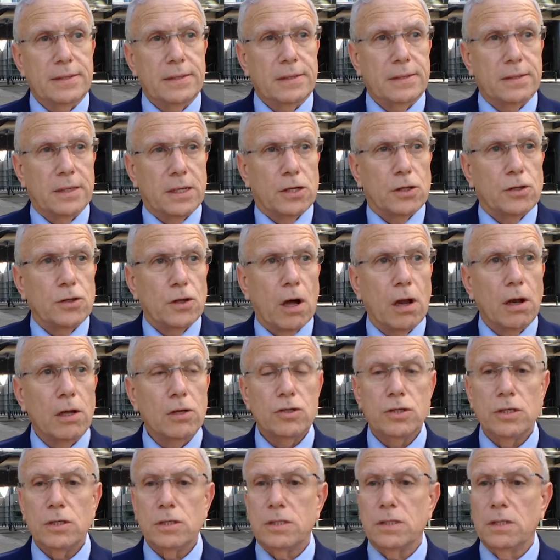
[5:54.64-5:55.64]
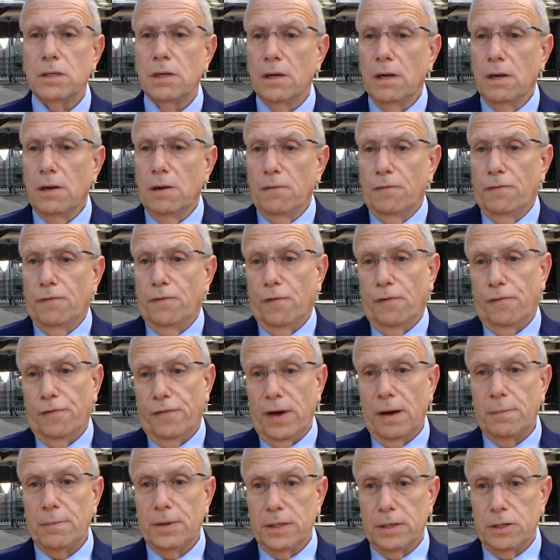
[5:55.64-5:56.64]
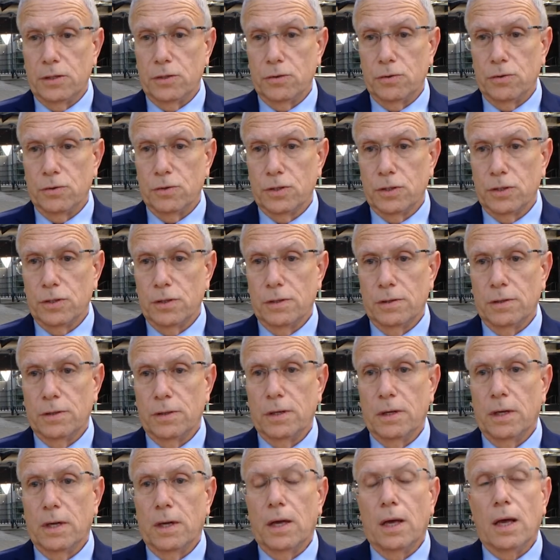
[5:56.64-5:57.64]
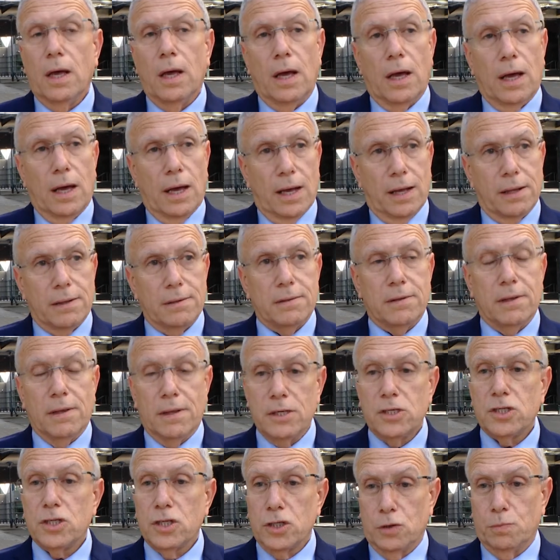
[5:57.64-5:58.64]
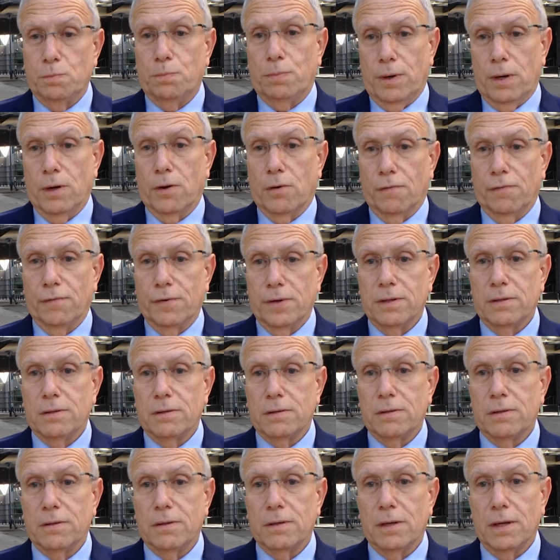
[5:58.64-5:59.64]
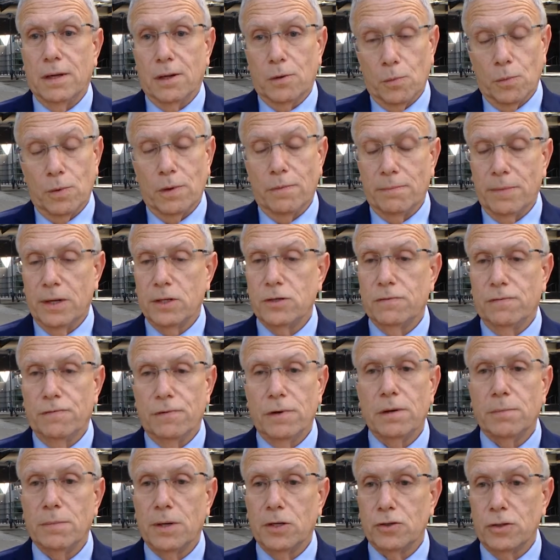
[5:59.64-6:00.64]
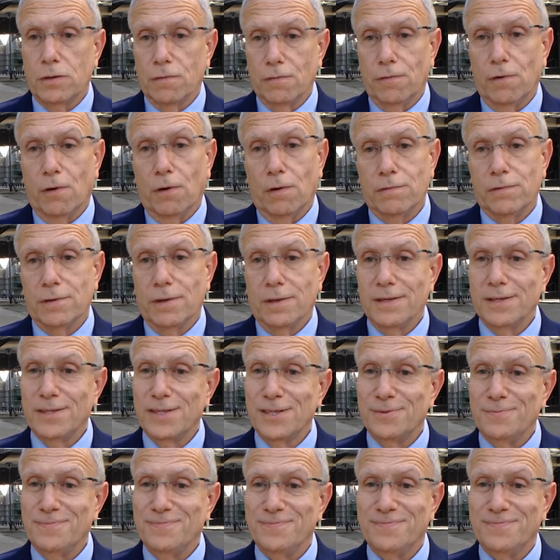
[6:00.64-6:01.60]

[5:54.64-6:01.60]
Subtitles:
technologies for feminine use. And this is part of it, and we're much, very much involved in this.